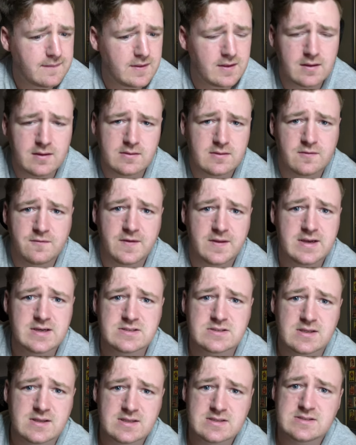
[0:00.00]
The
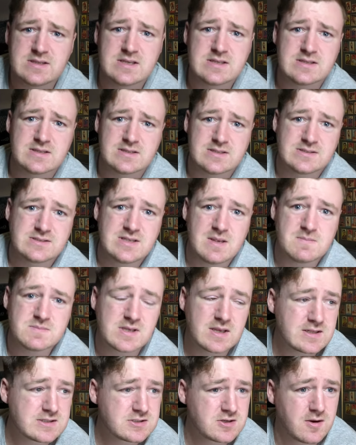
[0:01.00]
finish to the season
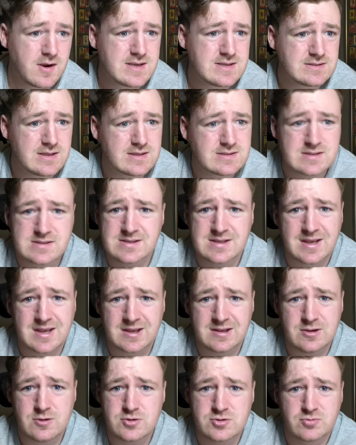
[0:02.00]
seems like it's crazy. Is this
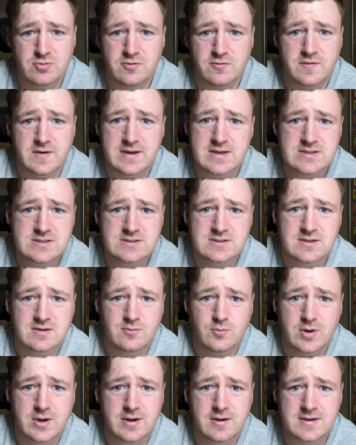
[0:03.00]
like a usual
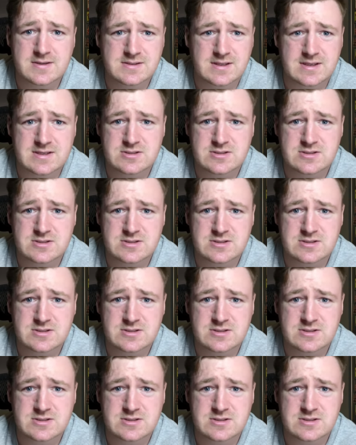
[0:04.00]
finish where it's